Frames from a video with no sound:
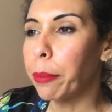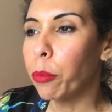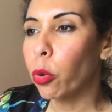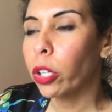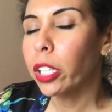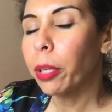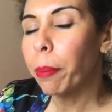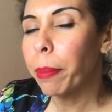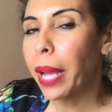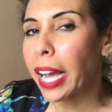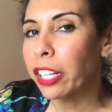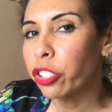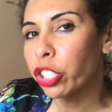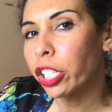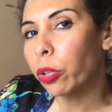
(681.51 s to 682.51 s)
more
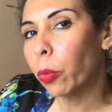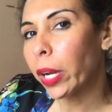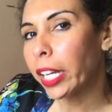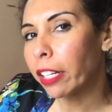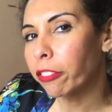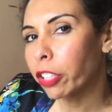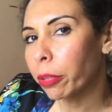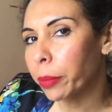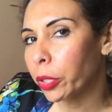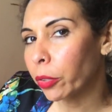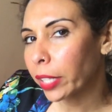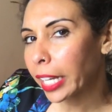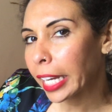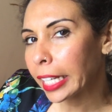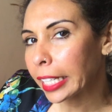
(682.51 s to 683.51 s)
compassionate way of
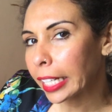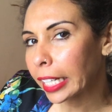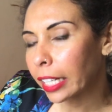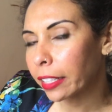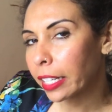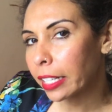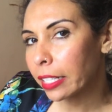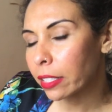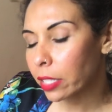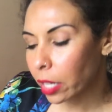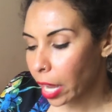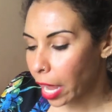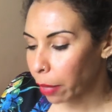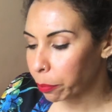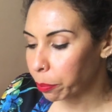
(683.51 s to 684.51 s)
communicating that is
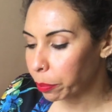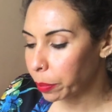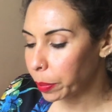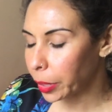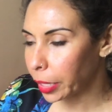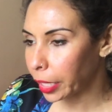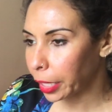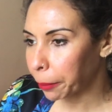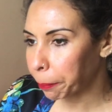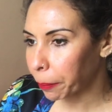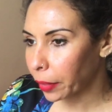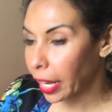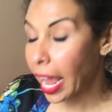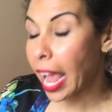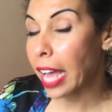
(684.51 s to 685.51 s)
being
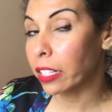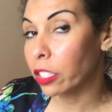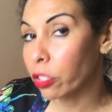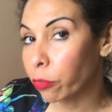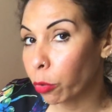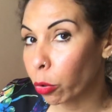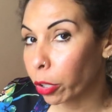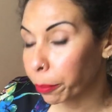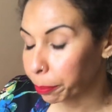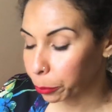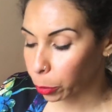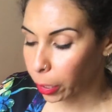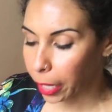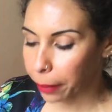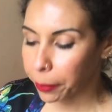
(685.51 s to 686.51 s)
asked for,
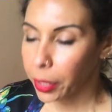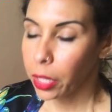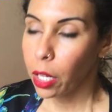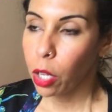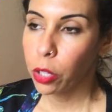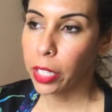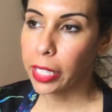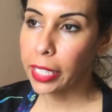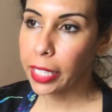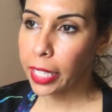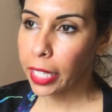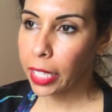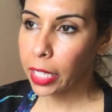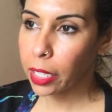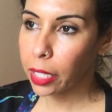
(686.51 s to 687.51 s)
okay? The
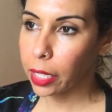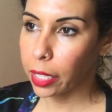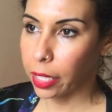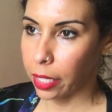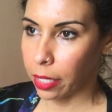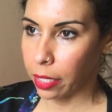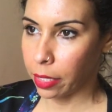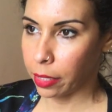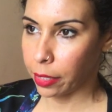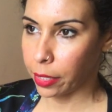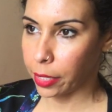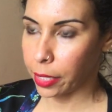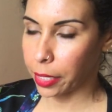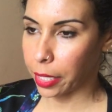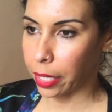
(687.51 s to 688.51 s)
King
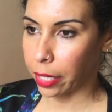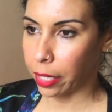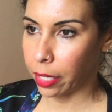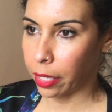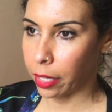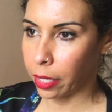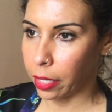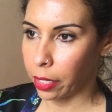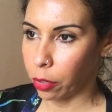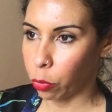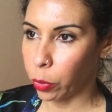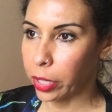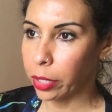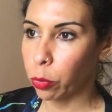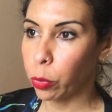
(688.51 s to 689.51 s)
is,
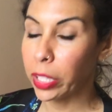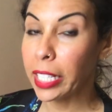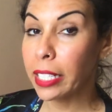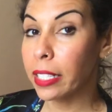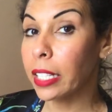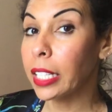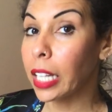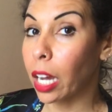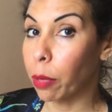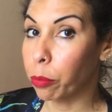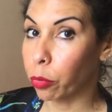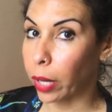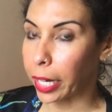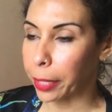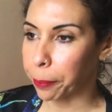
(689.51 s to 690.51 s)
when he's in the
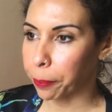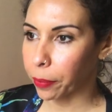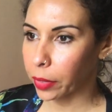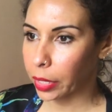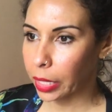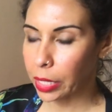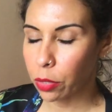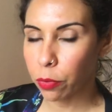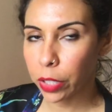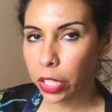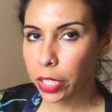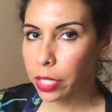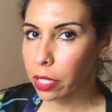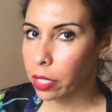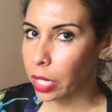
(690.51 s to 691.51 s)
upright, he's
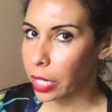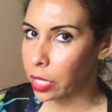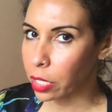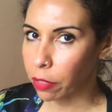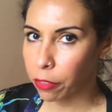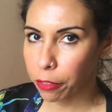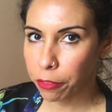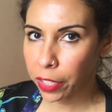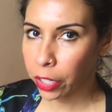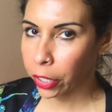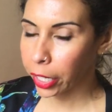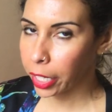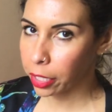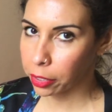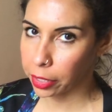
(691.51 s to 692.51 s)
very decisive,
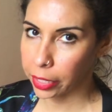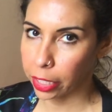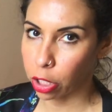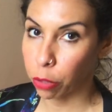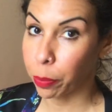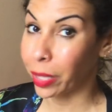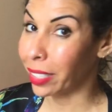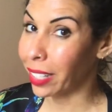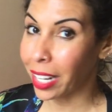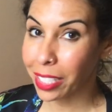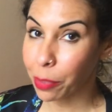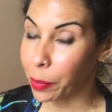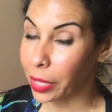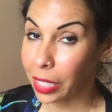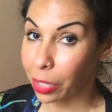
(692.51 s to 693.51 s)
very clear, but not
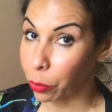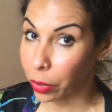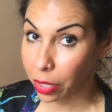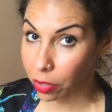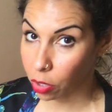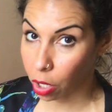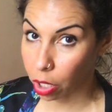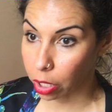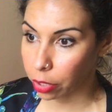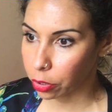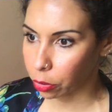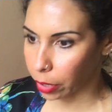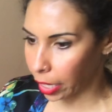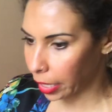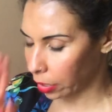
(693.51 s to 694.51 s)
speaking with his heart,
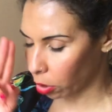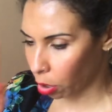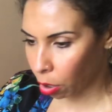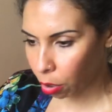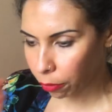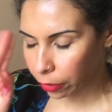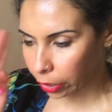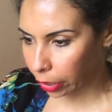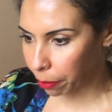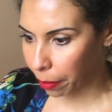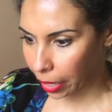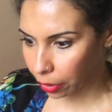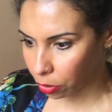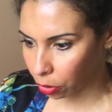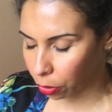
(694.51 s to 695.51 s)
okay? It's all very
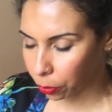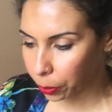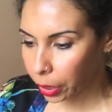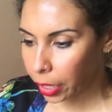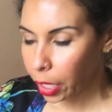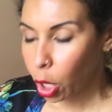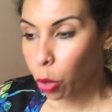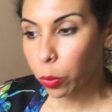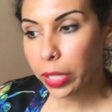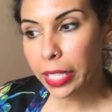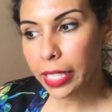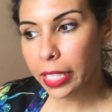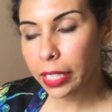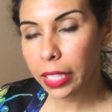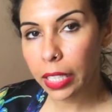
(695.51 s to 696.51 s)
mental. When
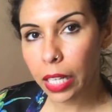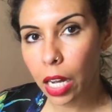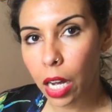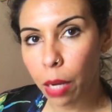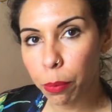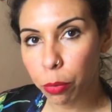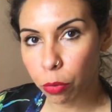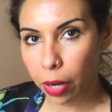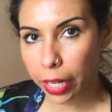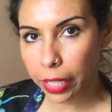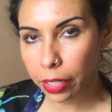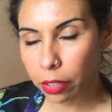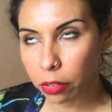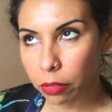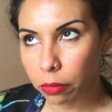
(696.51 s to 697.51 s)
he's in the
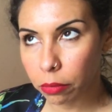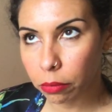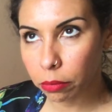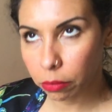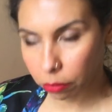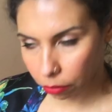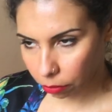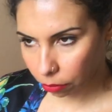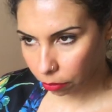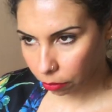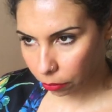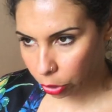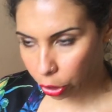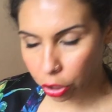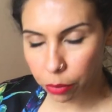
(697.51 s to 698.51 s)
upright,
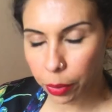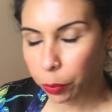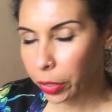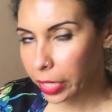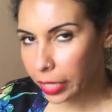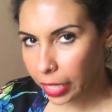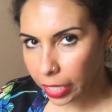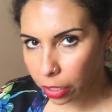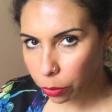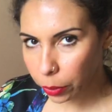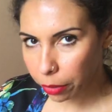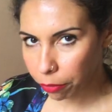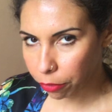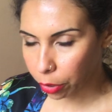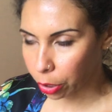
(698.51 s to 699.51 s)
when he's in the
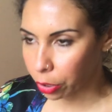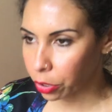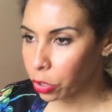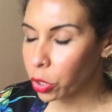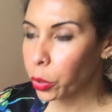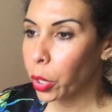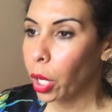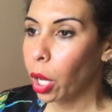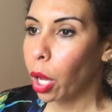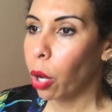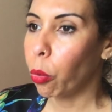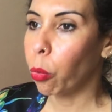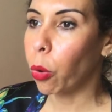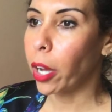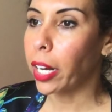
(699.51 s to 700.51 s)
reverse,
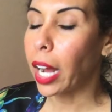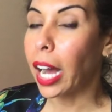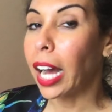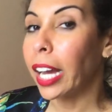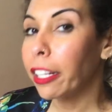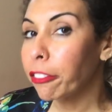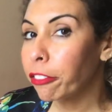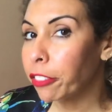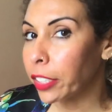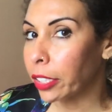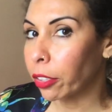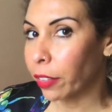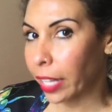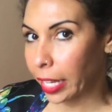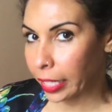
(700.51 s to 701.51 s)
what I
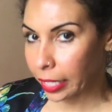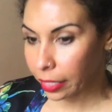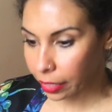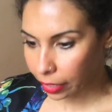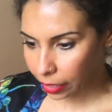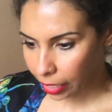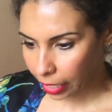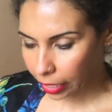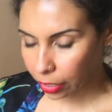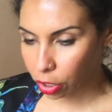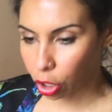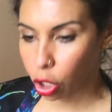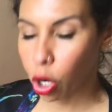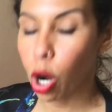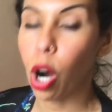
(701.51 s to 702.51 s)
feel that is that it's
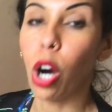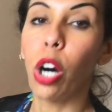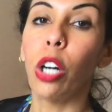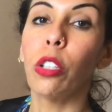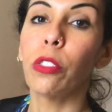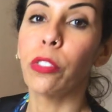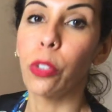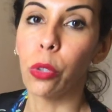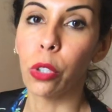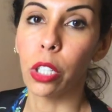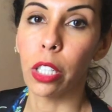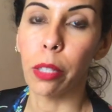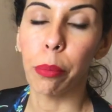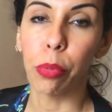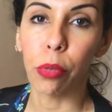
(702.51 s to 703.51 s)
a call
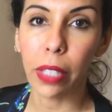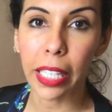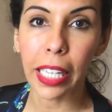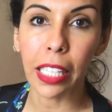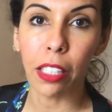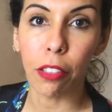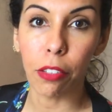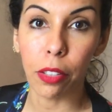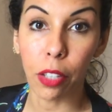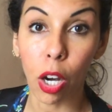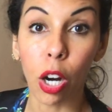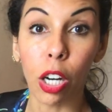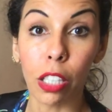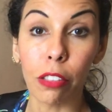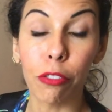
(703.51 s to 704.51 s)
for bringing the
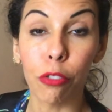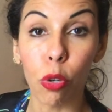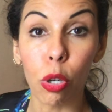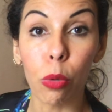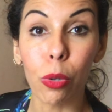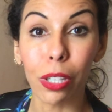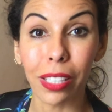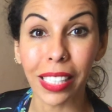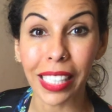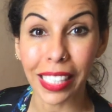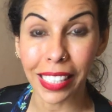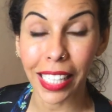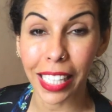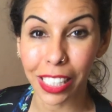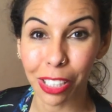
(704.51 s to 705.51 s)
heart forward
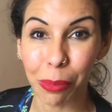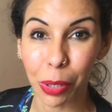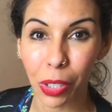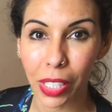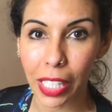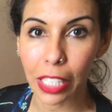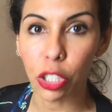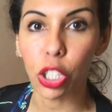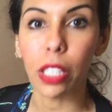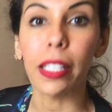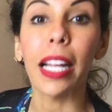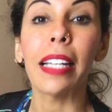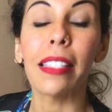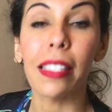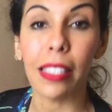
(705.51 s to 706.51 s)
in that communication.
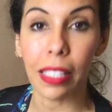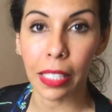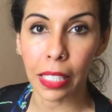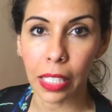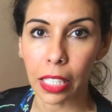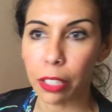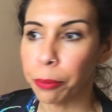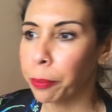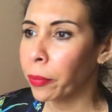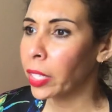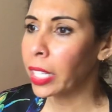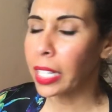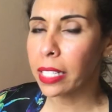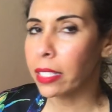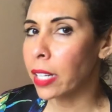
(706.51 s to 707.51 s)
That's the need.
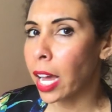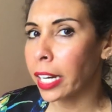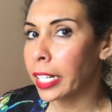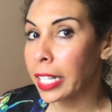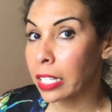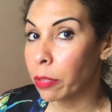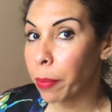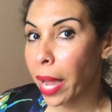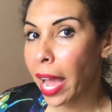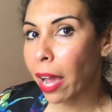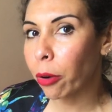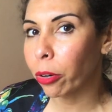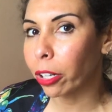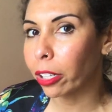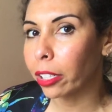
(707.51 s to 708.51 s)
He's not in his
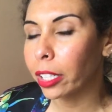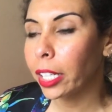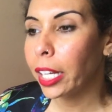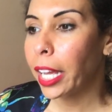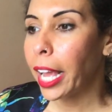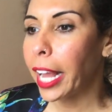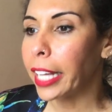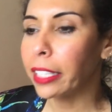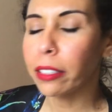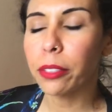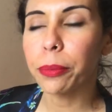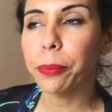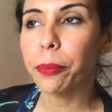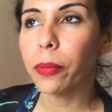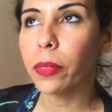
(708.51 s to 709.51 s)
power, and